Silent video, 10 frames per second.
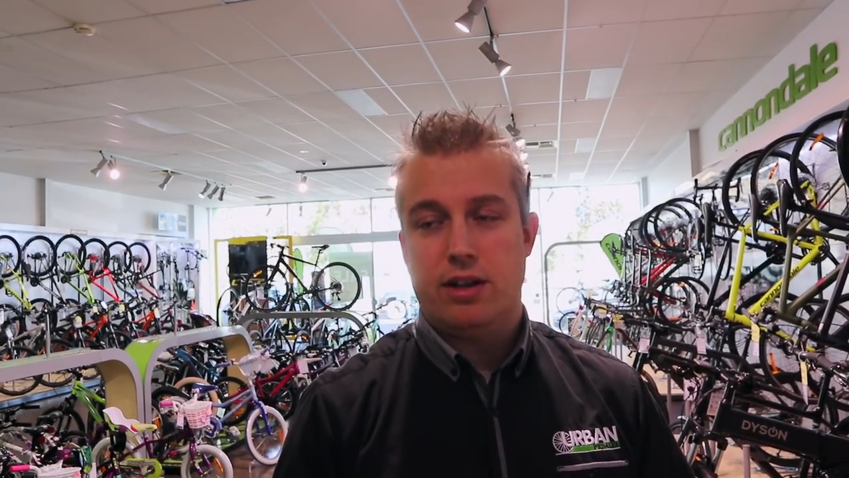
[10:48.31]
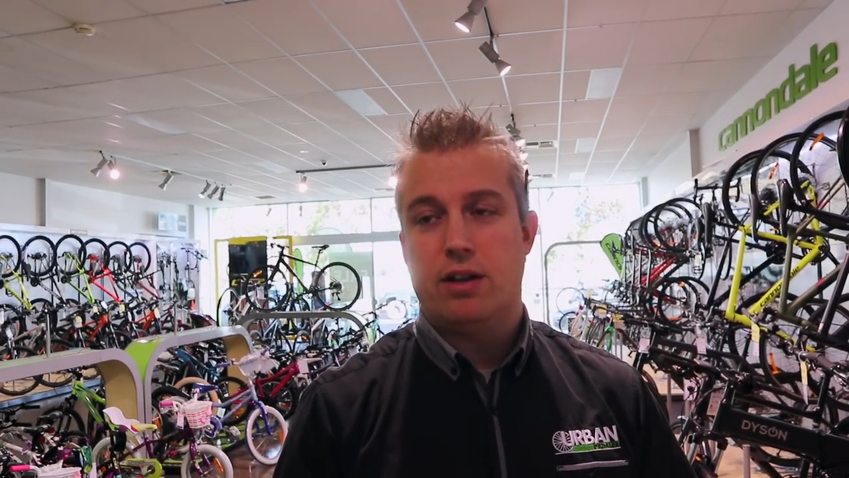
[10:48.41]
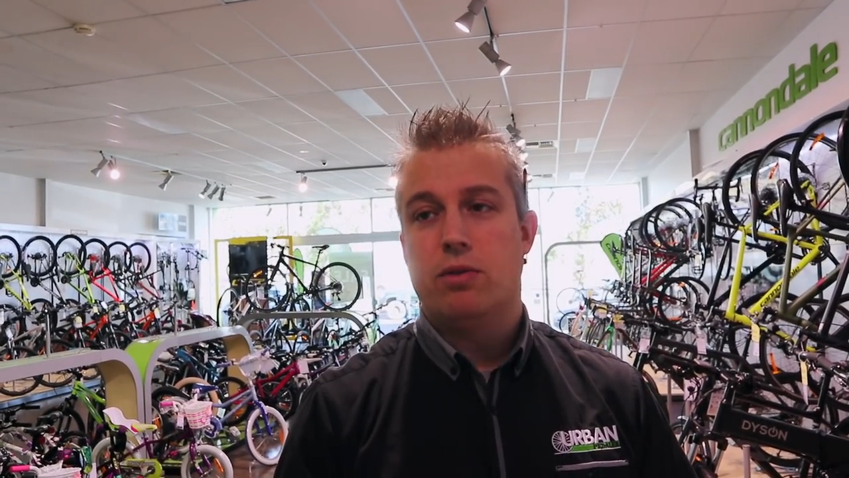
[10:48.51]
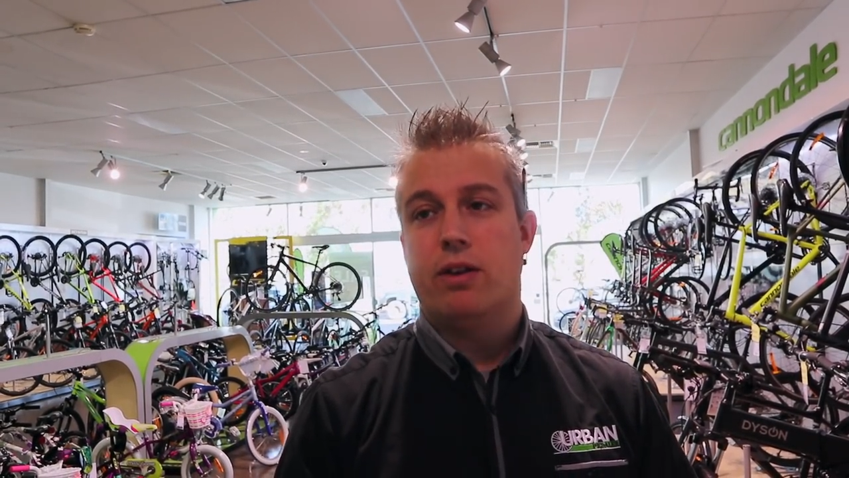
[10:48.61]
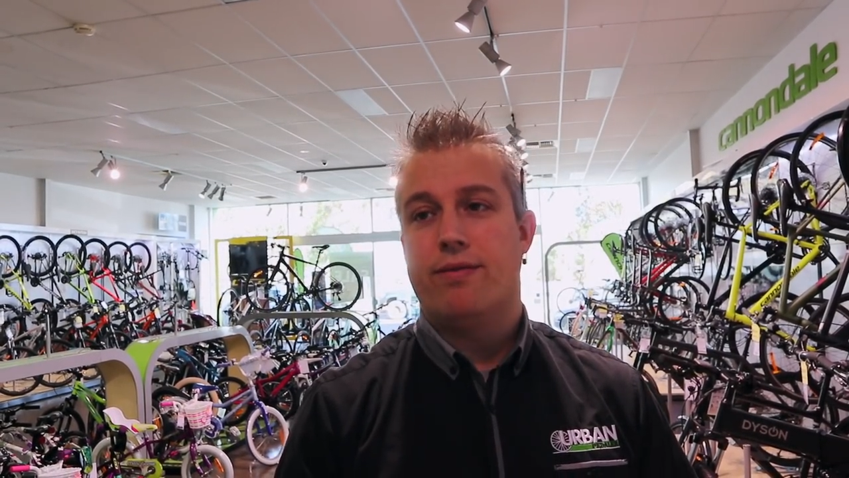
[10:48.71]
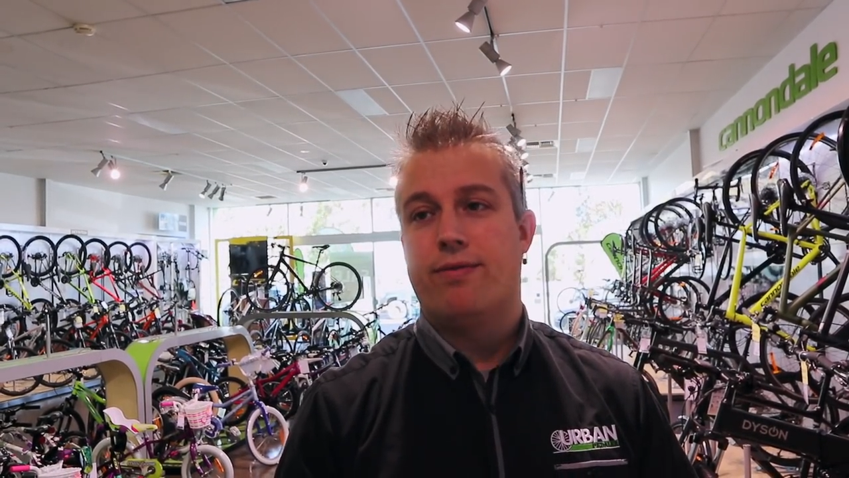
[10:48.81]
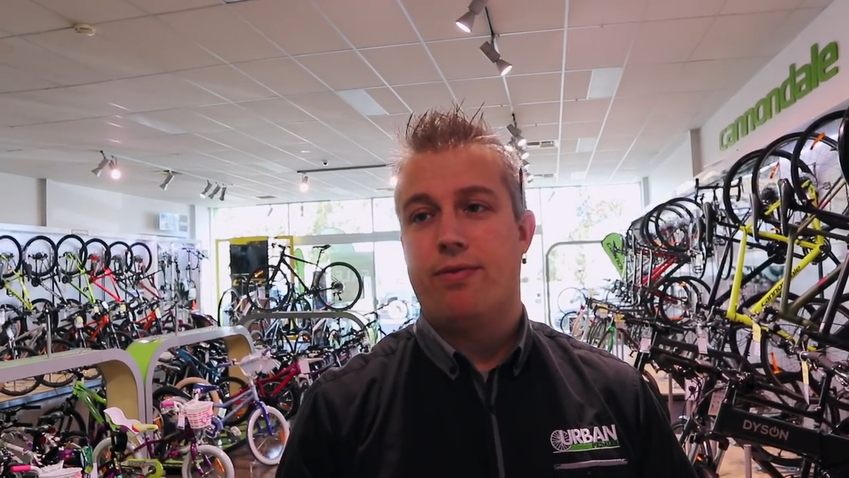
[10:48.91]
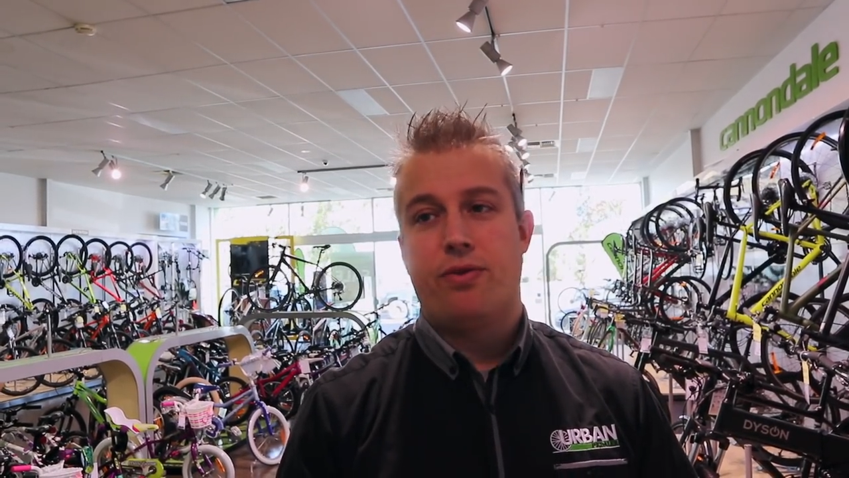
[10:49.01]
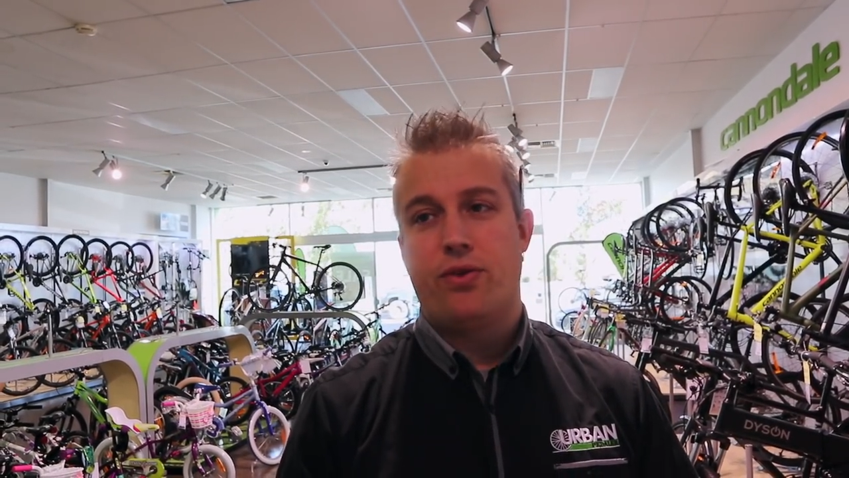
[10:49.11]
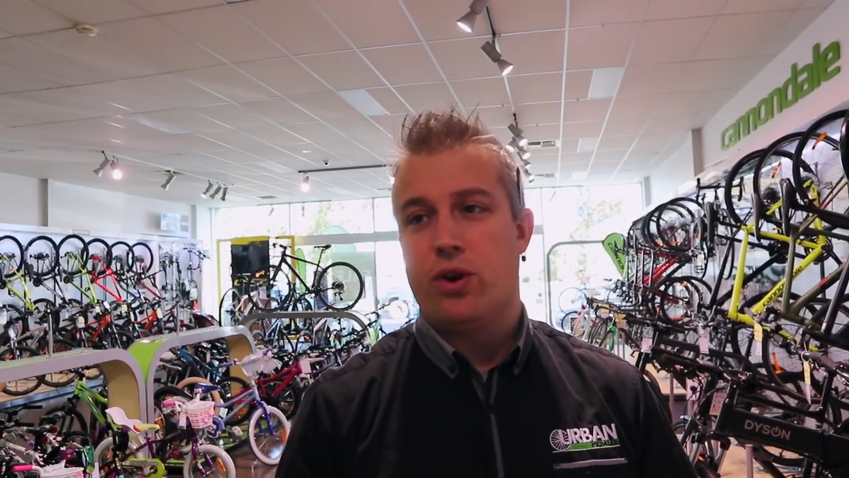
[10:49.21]
you can really
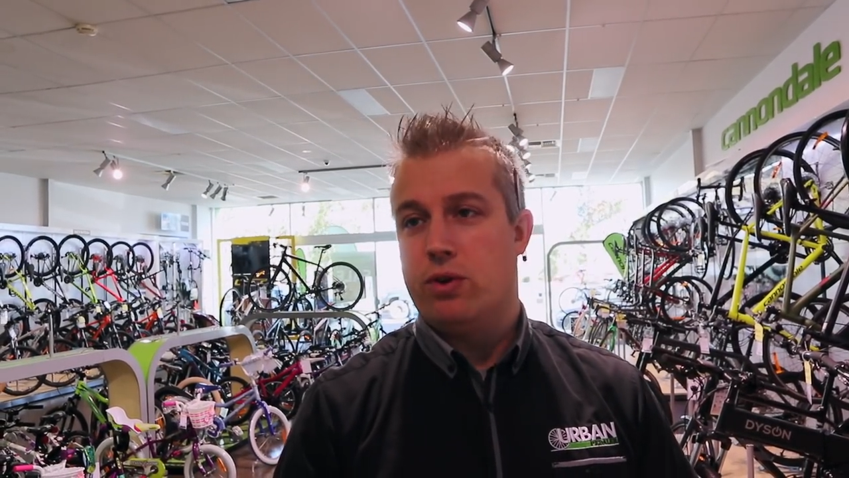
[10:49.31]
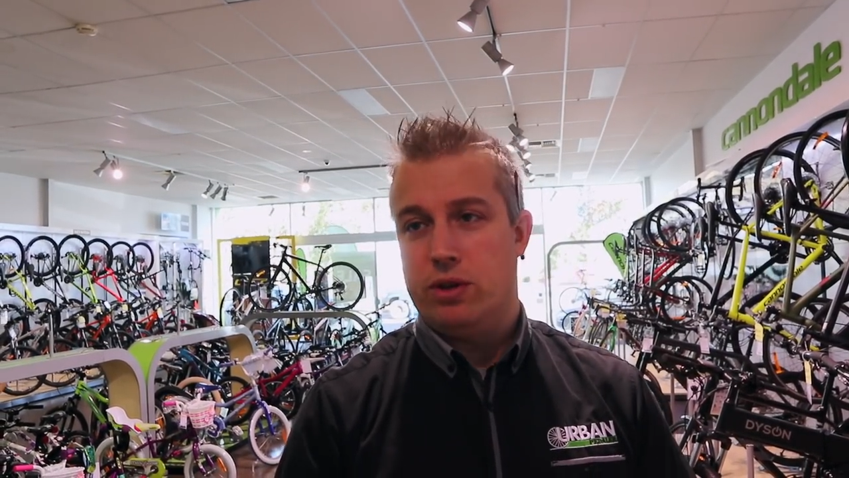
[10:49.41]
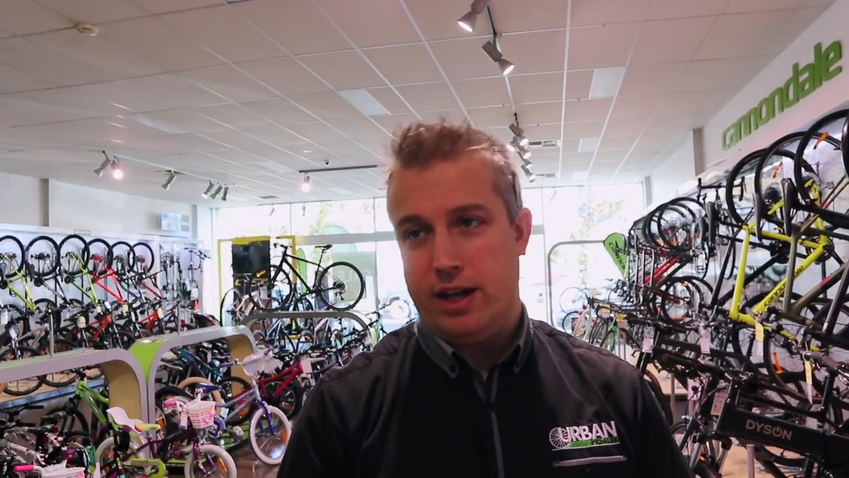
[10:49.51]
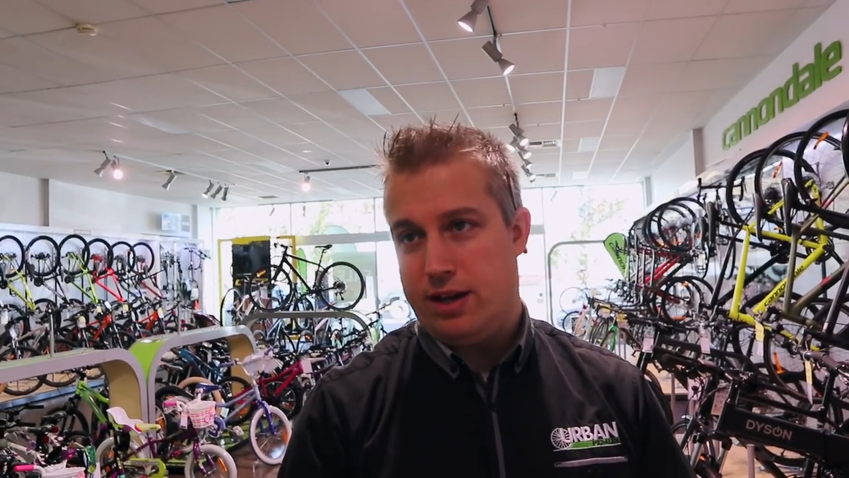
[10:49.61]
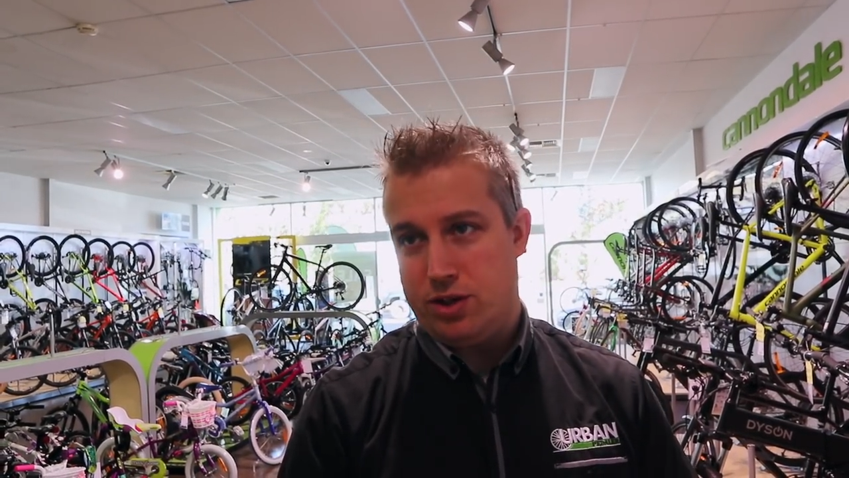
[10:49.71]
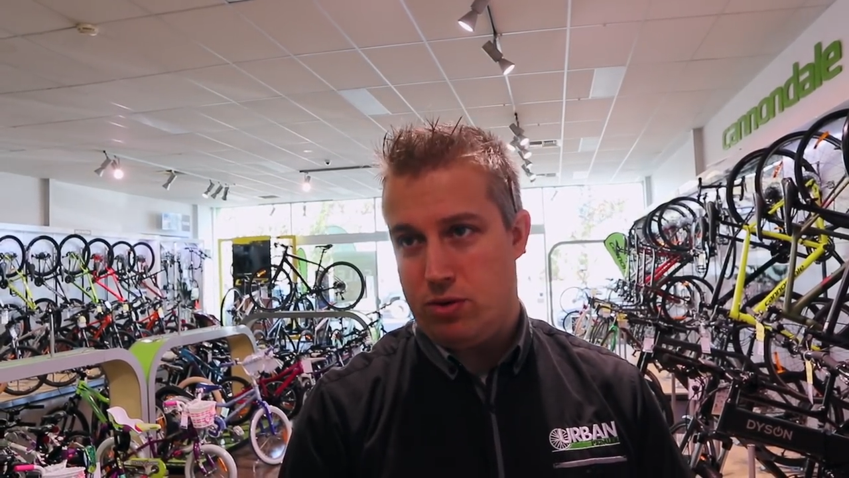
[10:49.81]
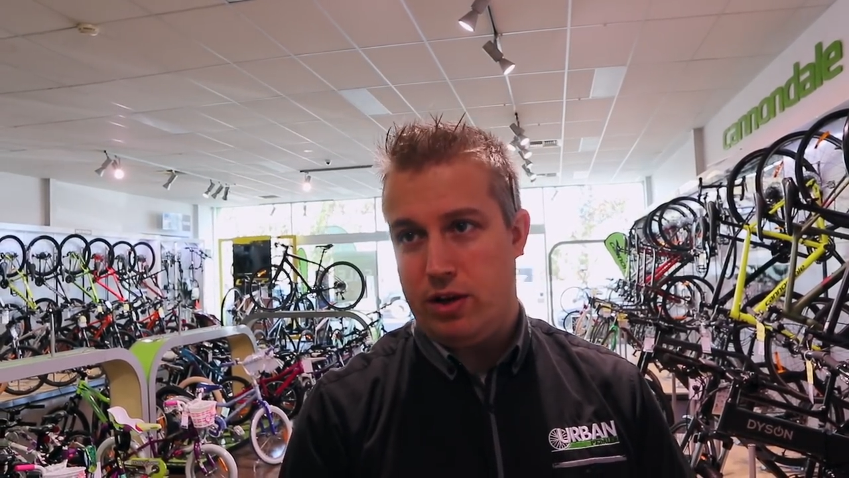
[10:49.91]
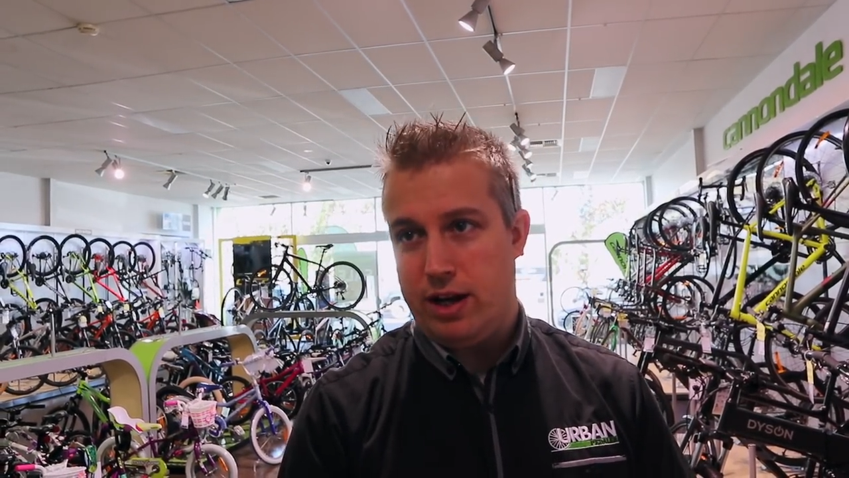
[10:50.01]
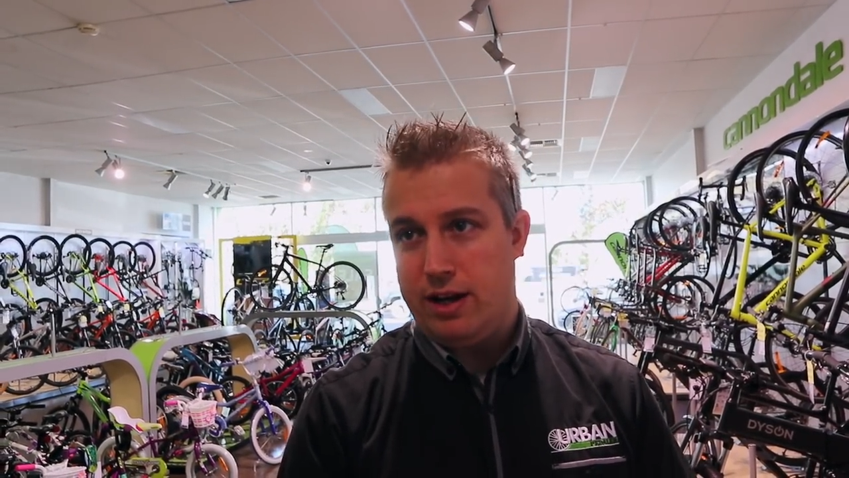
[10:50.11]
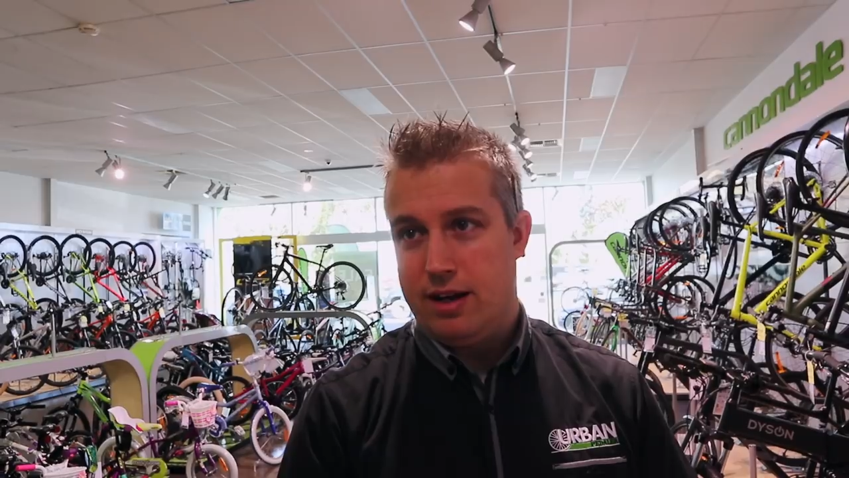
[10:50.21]
thoroughly
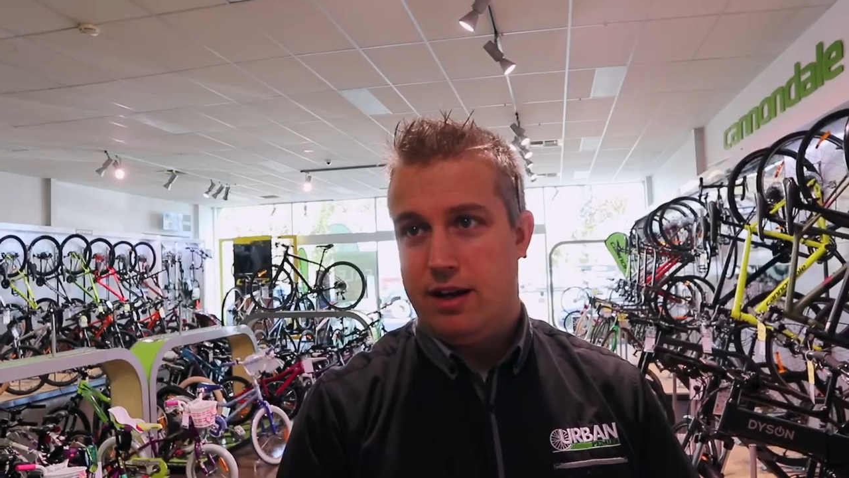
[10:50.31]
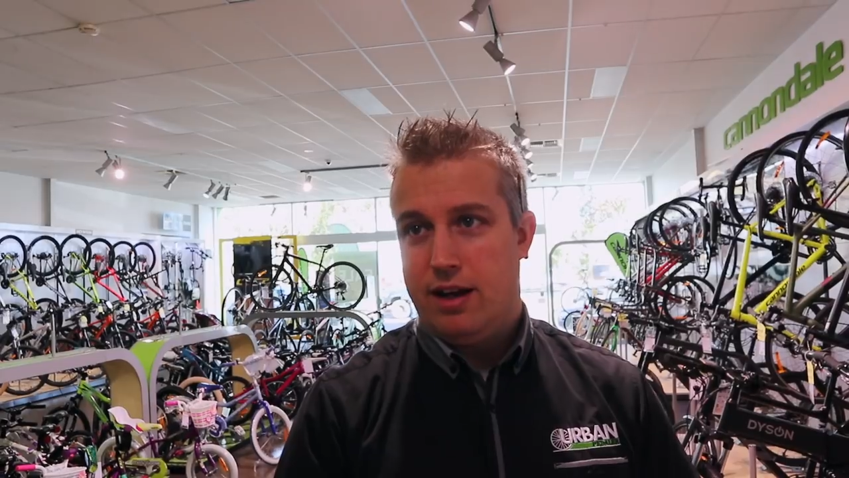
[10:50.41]
enjoy